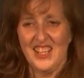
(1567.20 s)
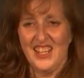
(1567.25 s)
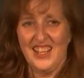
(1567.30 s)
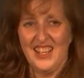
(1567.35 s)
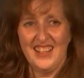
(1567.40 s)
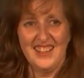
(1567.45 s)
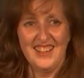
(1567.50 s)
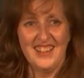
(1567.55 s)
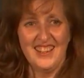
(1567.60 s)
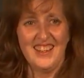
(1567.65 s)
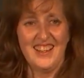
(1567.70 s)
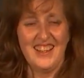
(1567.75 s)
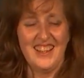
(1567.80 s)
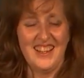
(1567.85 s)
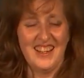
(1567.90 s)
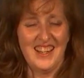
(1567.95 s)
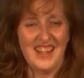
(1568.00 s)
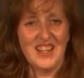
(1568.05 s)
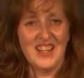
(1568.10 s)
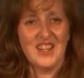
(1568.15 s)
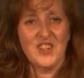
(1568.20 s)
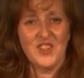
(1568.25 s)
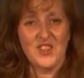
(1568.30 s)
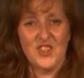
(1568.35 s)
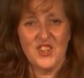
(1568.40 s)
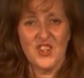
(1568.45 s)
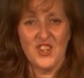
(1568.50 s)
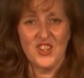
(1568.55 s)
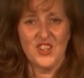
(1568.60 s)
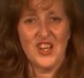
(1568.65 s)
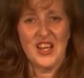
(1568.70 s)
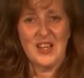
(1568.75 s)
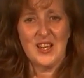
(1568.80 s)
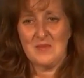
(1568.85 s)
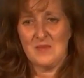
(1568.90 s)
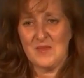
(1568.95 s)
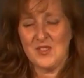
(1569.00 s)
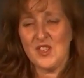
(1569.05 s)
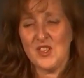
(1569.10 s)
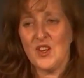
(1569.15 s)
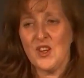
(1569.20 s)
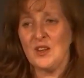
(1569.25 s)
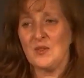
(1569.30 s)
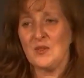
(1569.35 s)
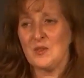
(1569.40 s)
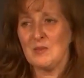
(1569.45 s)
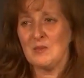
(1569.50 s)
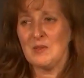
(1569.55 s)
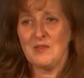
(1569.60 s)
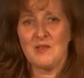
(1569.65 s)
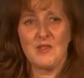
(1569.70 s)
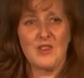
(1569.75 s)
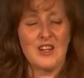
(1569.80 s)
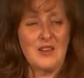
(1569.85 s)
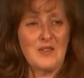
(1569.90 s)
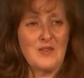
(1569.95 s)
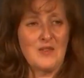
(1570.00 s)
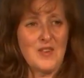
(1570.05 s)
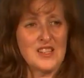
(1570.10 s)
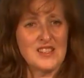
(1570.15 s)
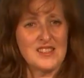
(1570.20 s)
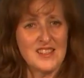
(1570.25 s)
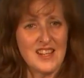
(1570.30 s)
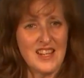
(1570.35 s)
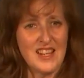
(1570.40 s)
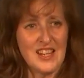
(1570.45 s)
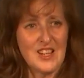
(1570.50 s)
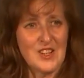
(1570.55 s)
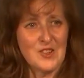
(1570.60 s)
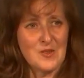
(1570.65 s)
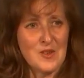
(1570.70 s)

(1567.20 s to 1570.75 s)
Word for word: Yeah. No, um, so it will be very fascinating.